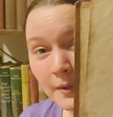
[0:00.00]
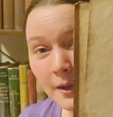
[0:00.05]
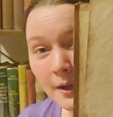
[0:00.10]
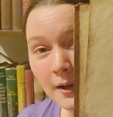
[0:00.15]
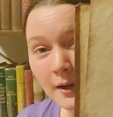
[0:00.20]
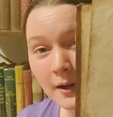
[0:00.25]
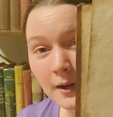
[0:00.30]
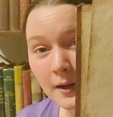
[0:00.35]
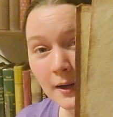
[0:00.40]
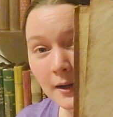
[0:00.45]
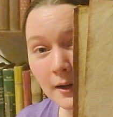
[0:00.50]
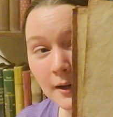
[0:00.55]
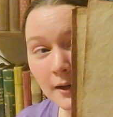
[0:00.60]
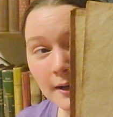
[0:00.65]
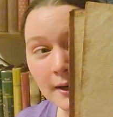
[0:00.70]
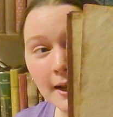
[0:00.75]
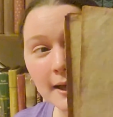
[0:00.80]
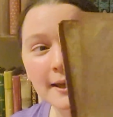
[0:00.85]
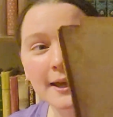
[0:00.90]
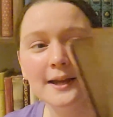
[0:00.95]

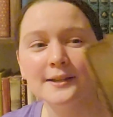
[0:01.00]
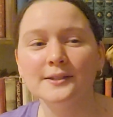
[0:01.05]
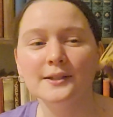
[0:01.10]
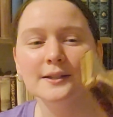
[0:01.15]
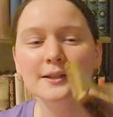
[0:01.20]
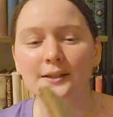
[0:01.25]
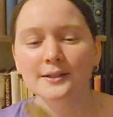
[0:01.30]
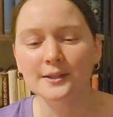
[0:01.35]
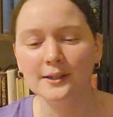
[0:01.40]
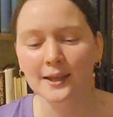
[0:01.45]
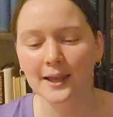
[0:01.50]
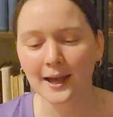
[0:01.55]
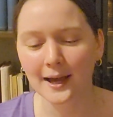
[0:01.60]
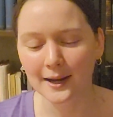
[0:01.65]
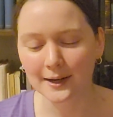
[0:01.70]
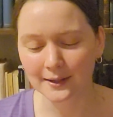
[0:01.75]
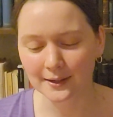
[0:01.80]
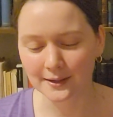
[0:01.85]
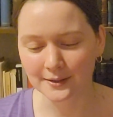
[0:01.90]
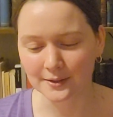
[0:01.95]
And I guess it is a
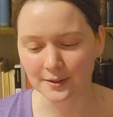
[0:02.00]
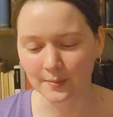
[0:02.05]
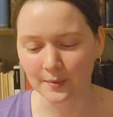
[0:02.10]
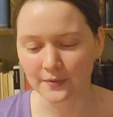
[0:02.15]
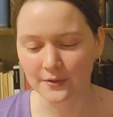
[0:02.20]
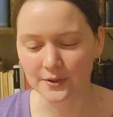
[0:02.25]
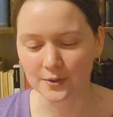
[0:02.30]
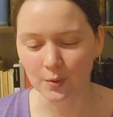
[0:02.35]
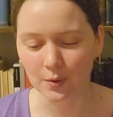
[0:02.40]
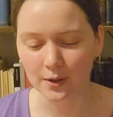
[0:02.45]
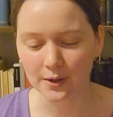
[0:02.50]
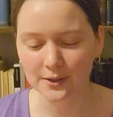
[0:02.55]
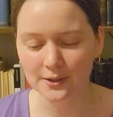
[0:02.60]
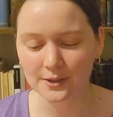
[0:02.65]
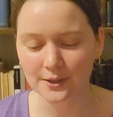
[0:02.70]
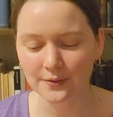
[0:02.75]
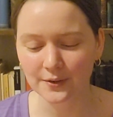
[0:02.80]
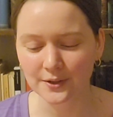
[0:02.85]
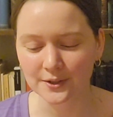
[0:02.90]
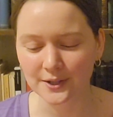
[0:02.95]
catechism of sorts,
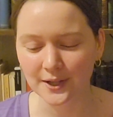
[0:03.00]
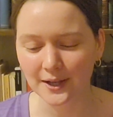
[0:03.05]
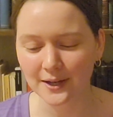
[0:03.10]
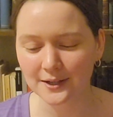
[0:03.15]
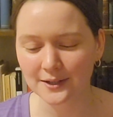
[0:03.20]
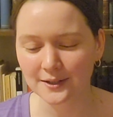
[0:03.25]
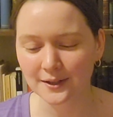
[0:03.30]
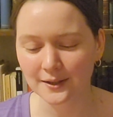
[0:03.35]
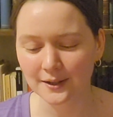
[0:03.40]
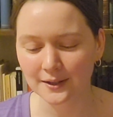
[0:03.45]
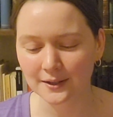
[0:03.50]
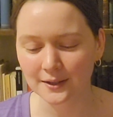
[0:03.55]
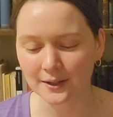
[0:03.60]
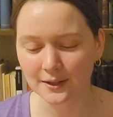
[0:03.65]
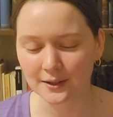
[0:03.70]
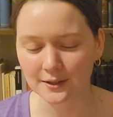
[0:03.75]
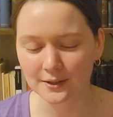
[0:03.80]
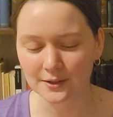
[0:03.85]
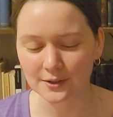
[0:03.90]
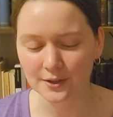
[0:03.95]
in the sense that it
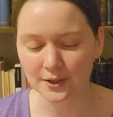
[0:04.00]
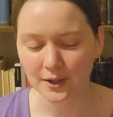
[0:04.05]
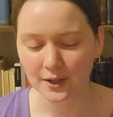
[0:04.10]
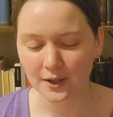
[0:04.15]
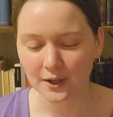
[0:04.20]
does,